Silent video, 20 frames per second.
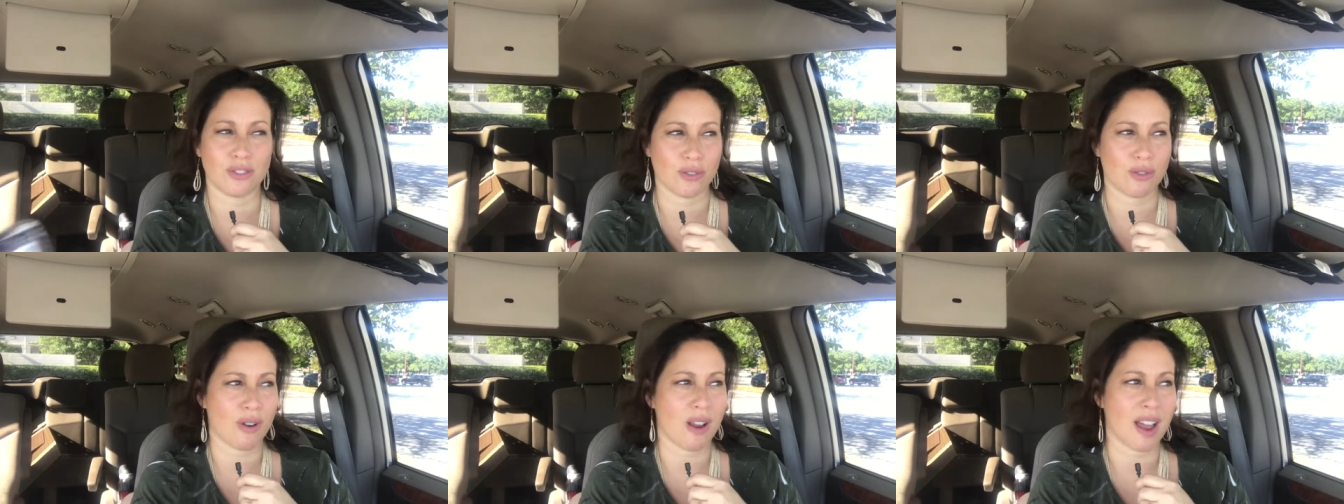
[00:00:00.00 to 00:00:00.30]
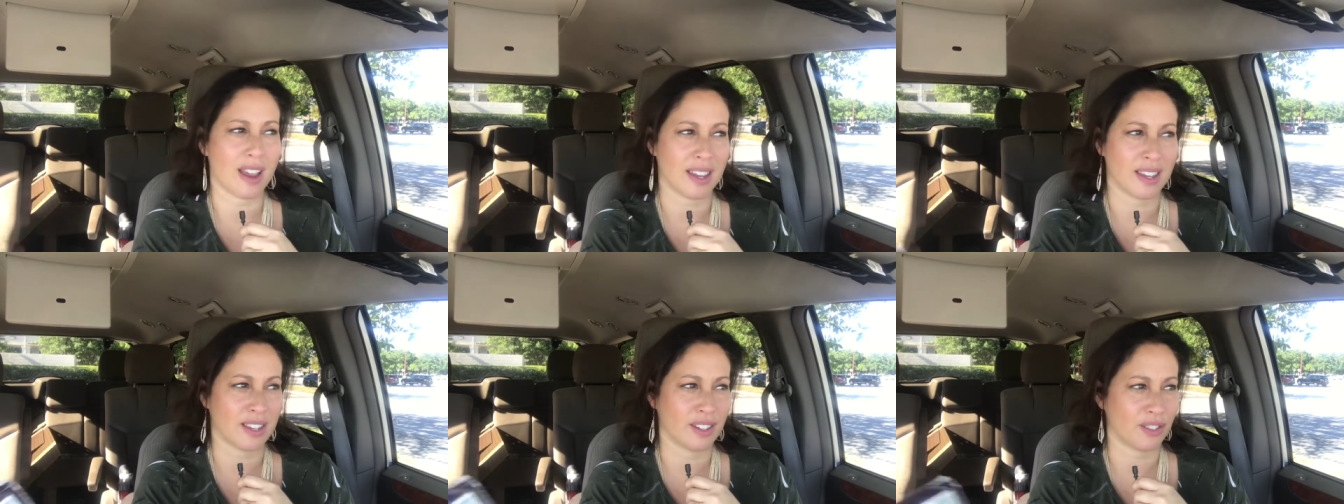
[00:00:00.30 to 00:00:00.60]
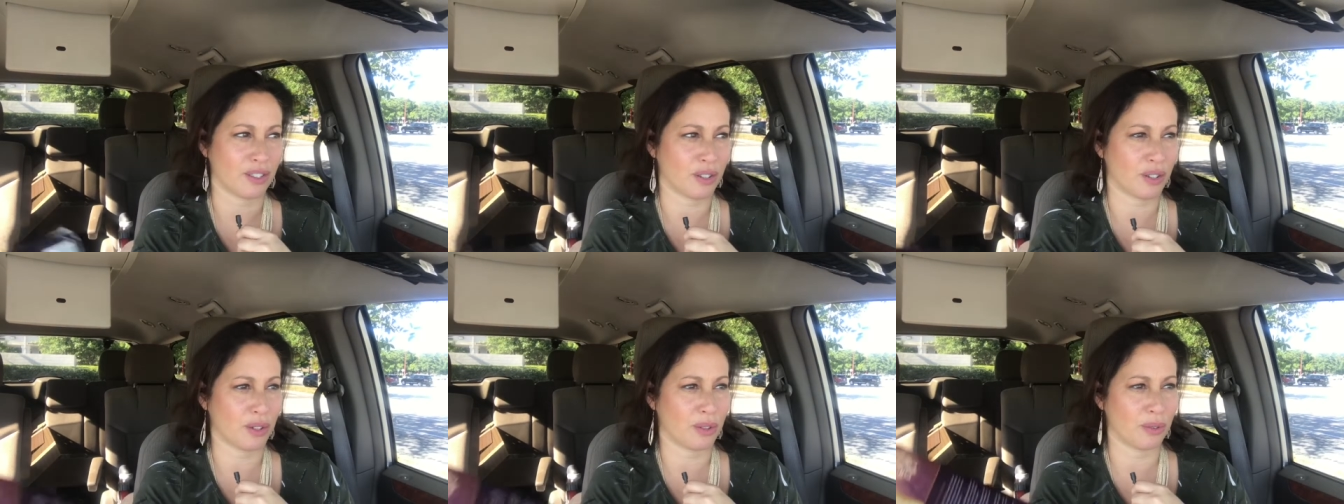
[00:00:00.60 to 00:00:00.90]

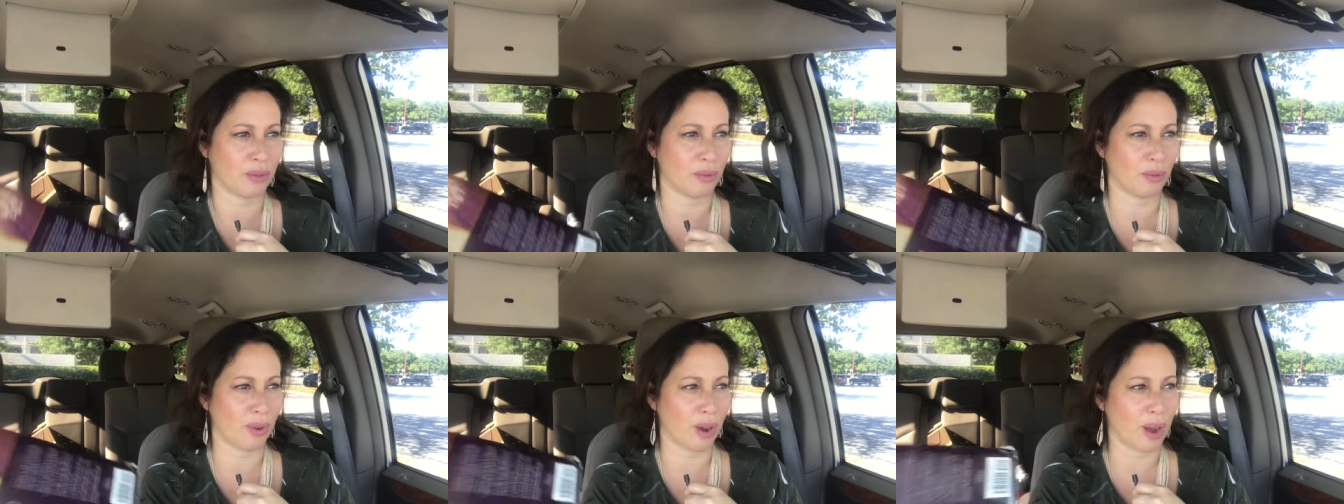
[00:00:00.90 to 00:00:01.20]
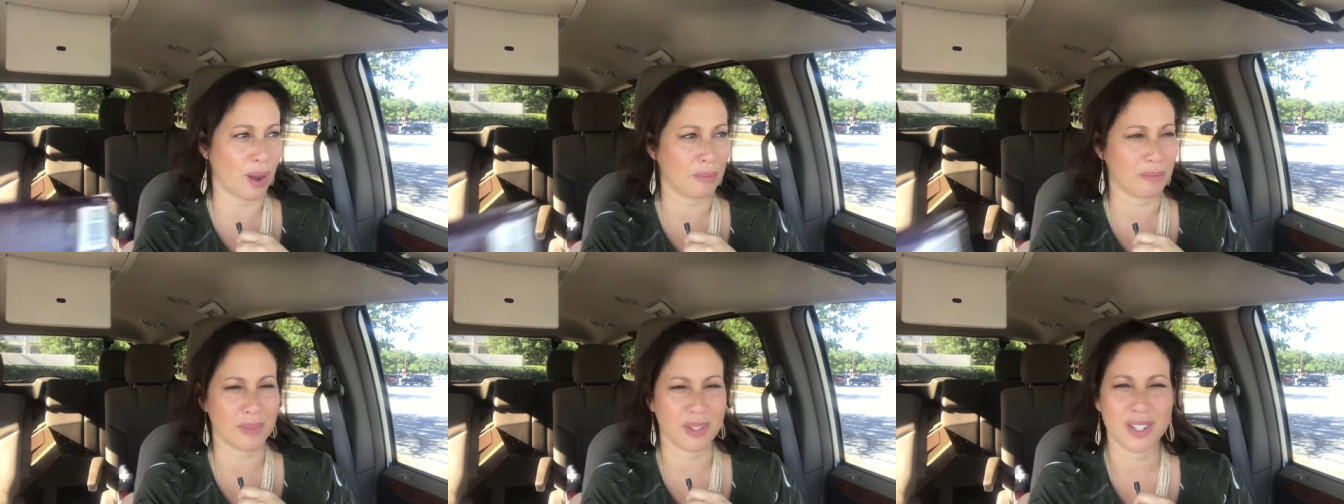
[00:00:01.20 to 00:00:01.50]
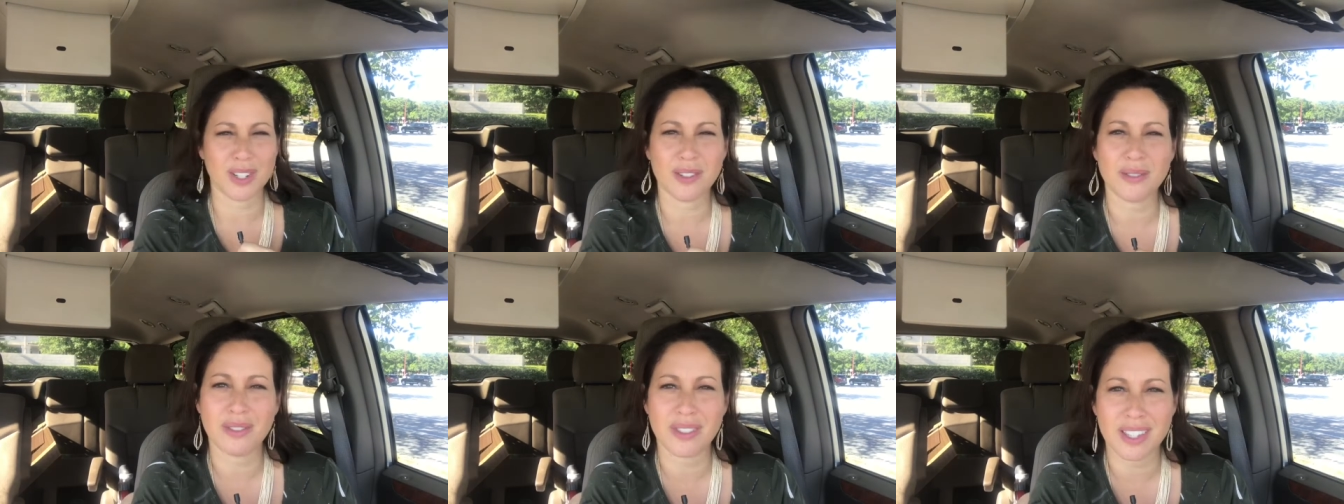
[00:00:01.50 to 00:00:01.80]
trying to um,
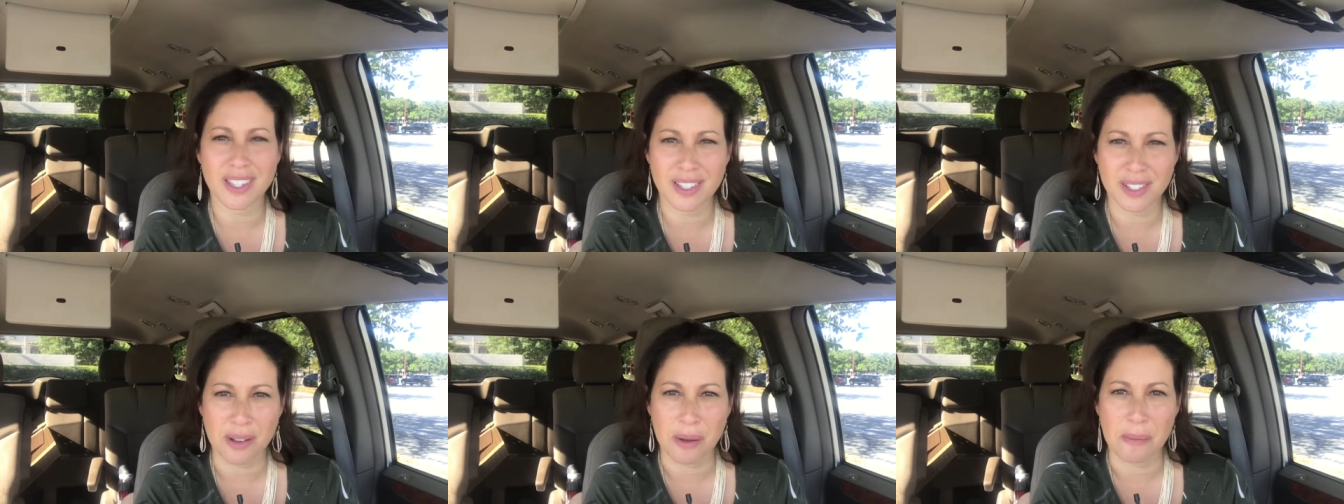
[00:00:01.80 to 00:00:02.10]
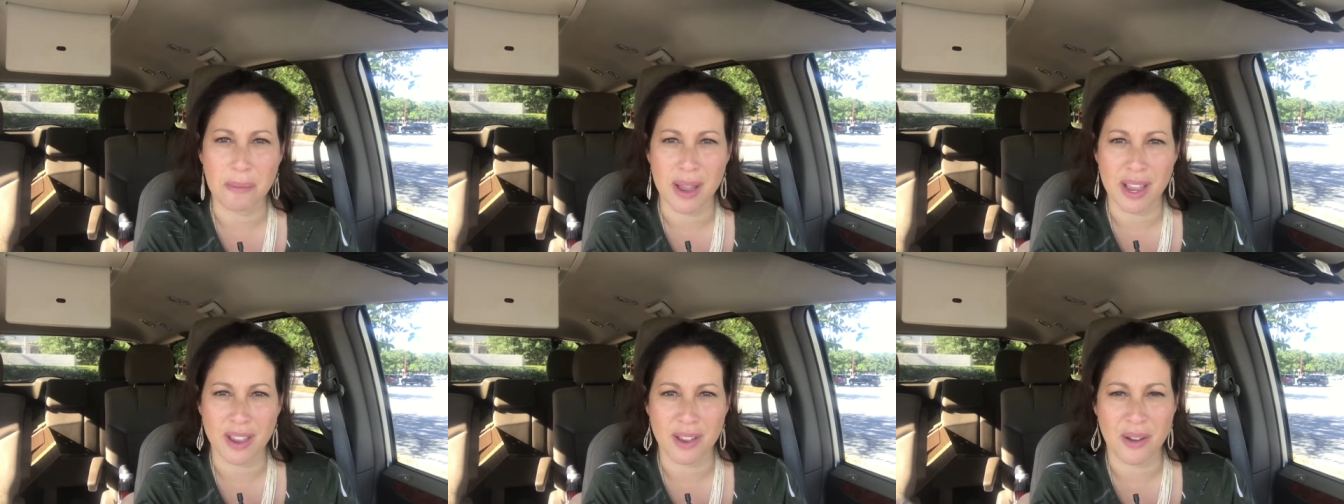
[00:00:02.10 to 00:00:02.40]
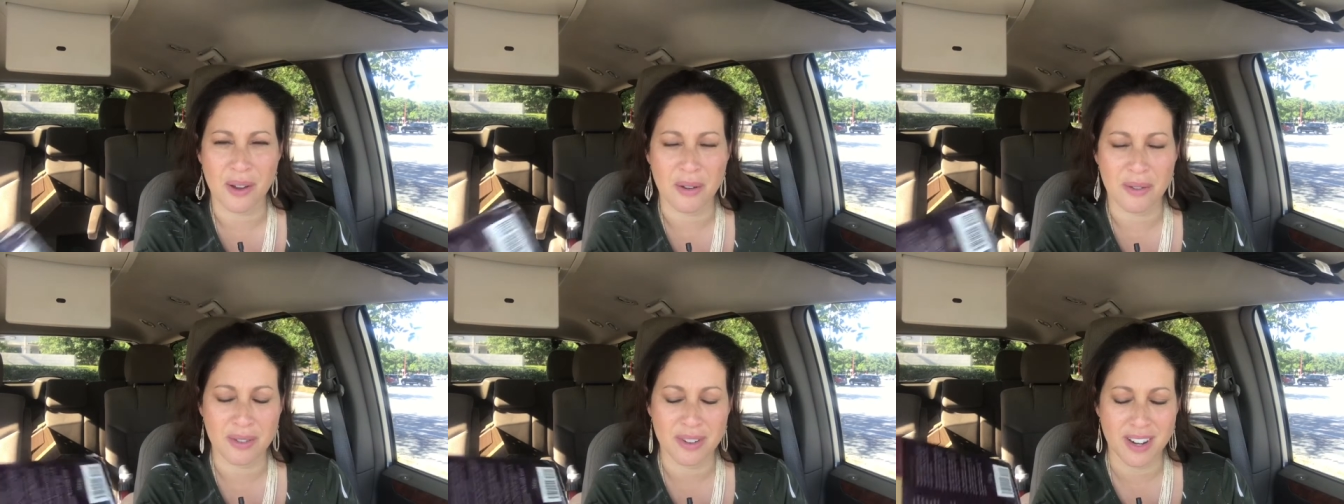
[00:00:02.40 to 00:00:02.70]
do things on my
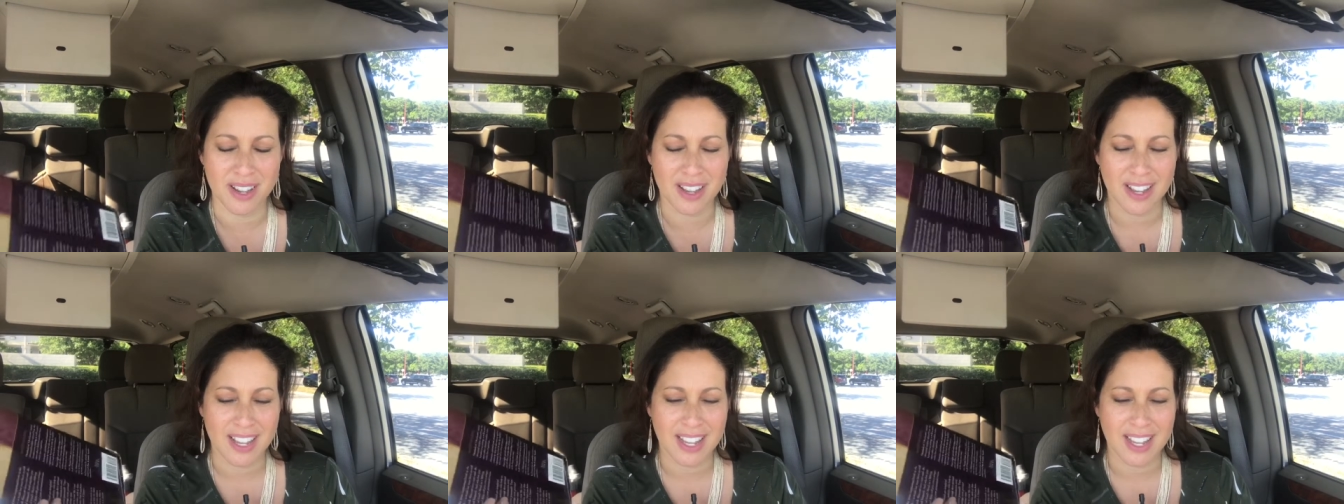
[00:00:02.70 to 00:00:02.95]
own